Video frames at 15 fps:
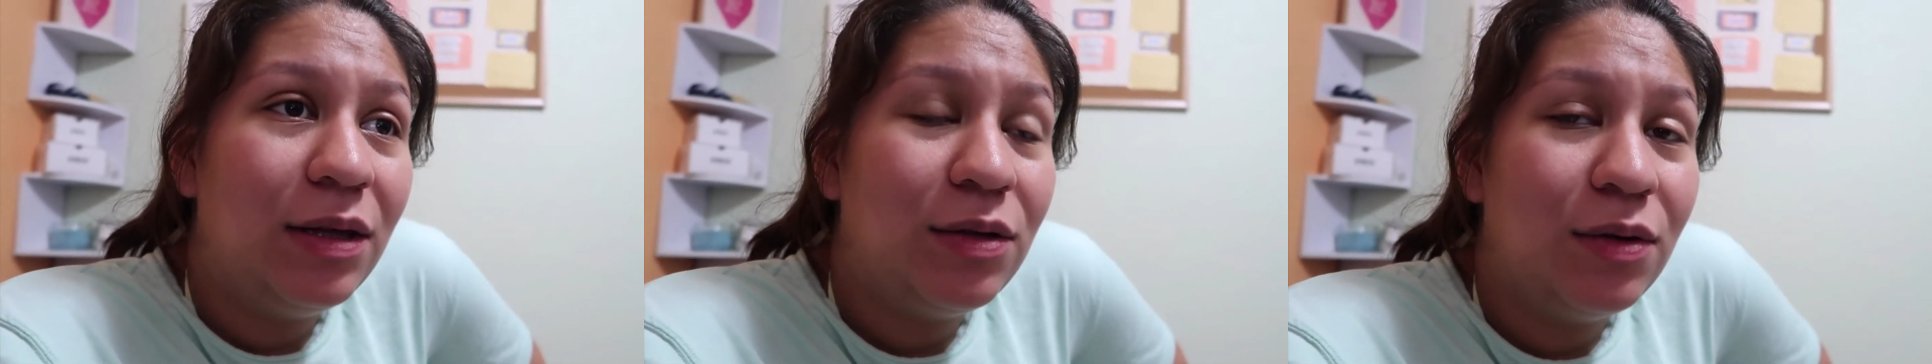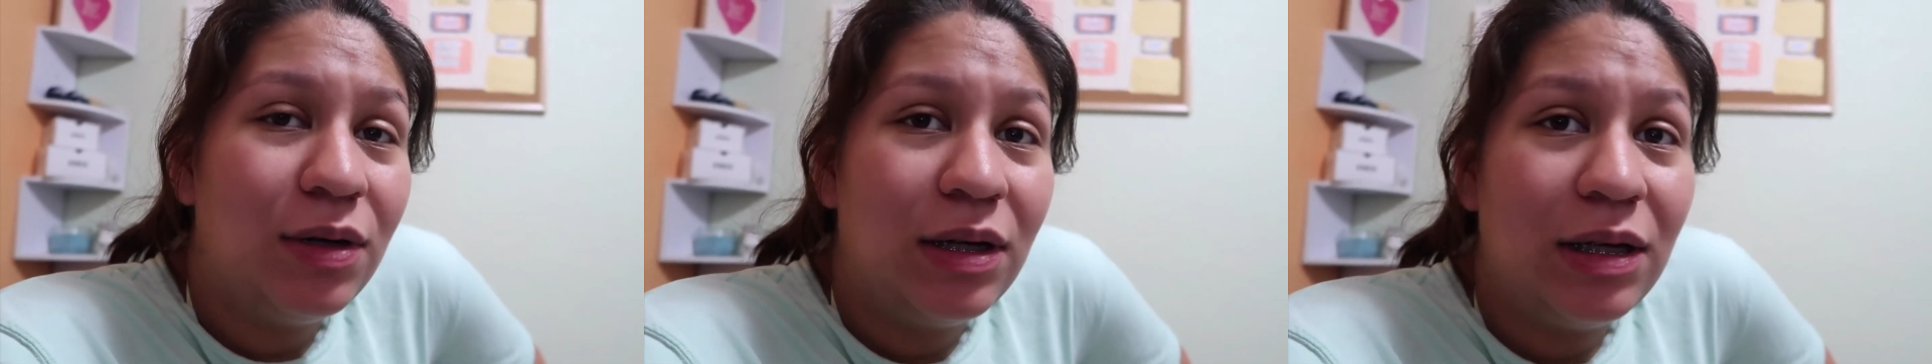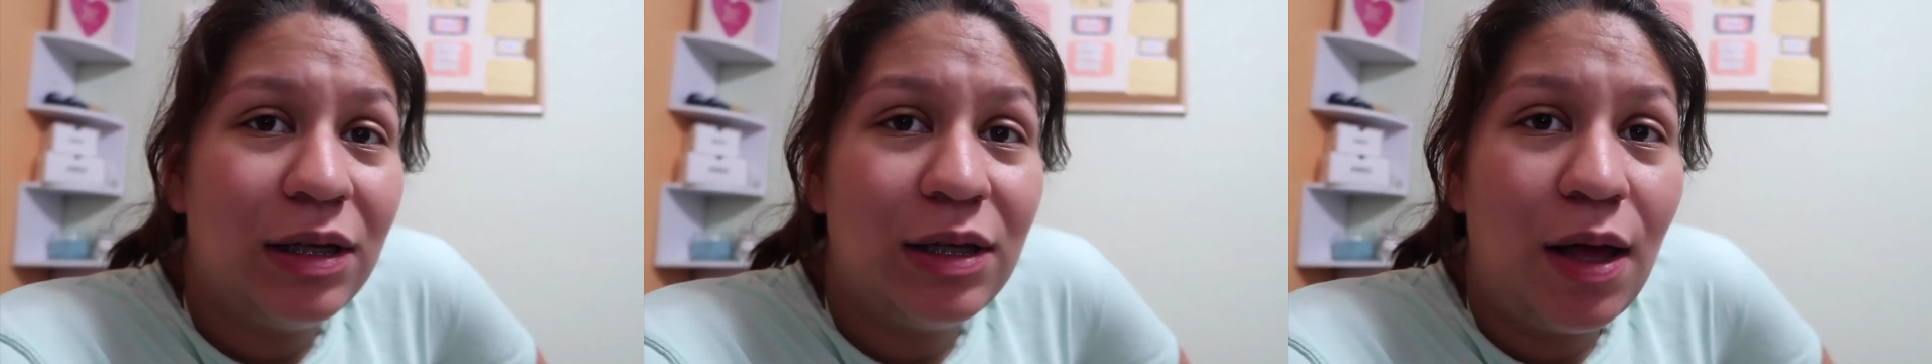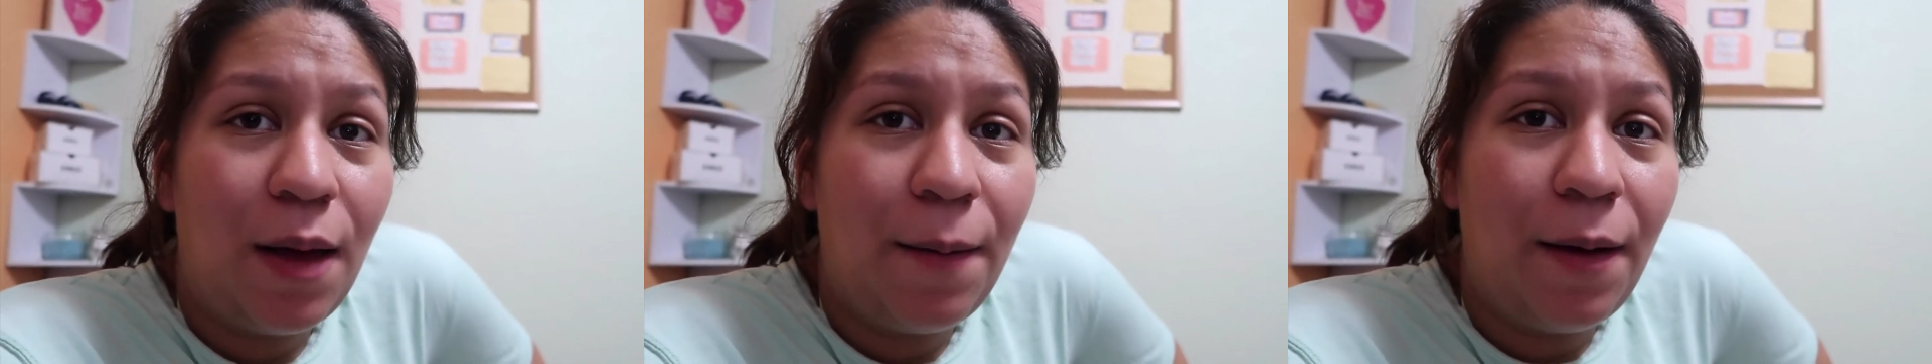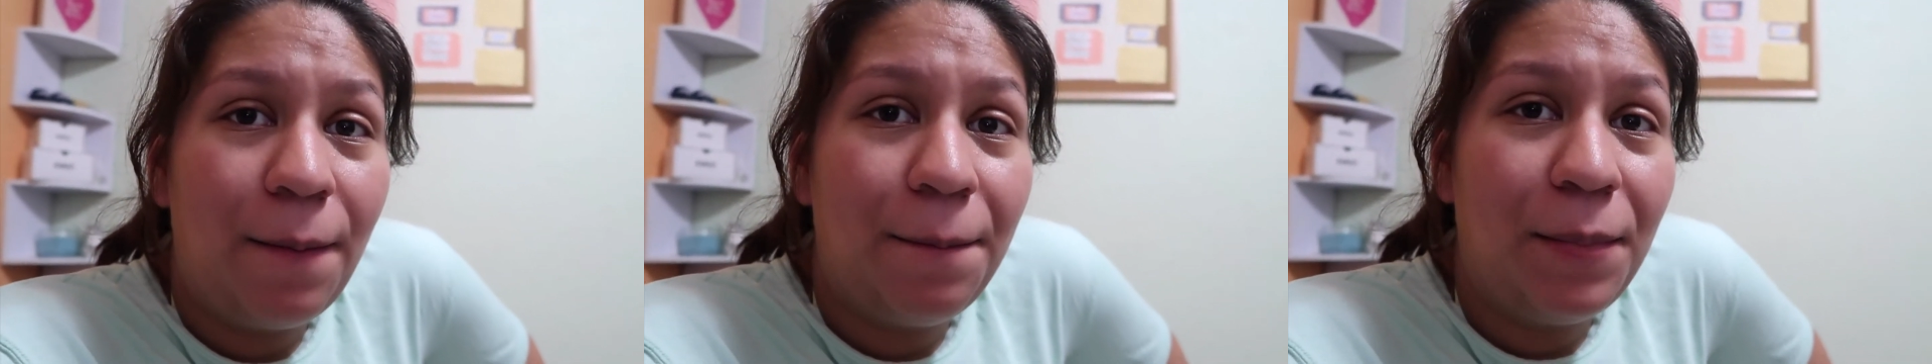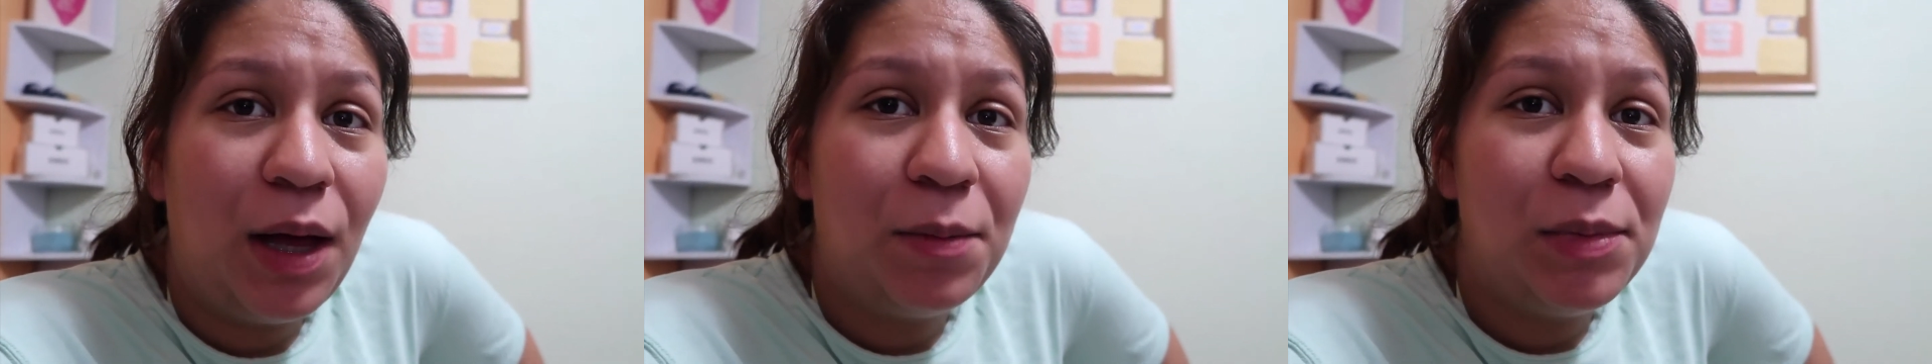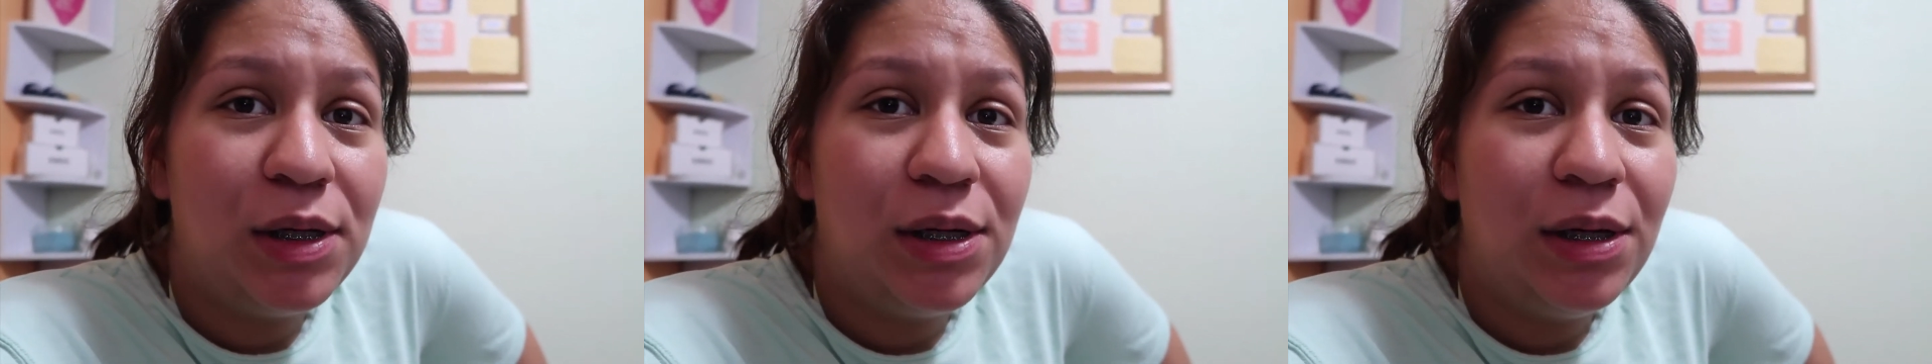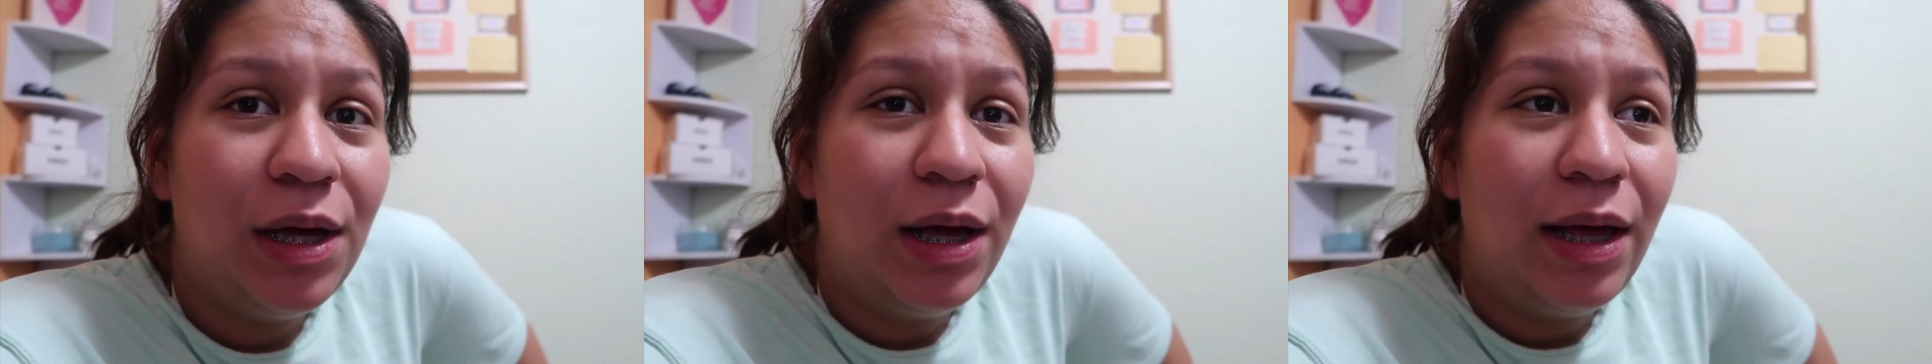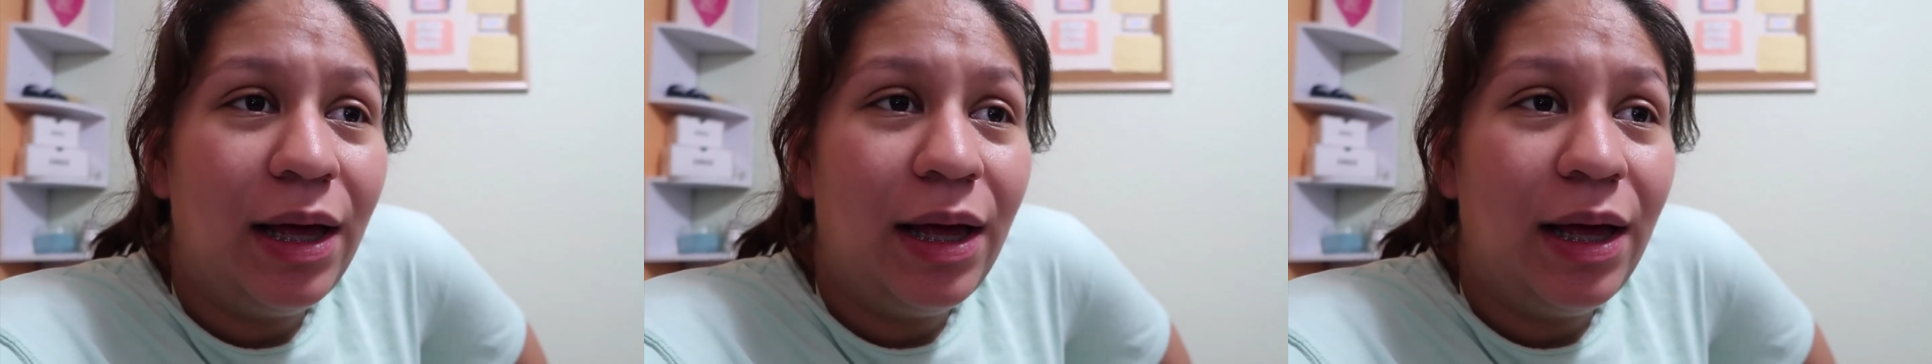so his mama,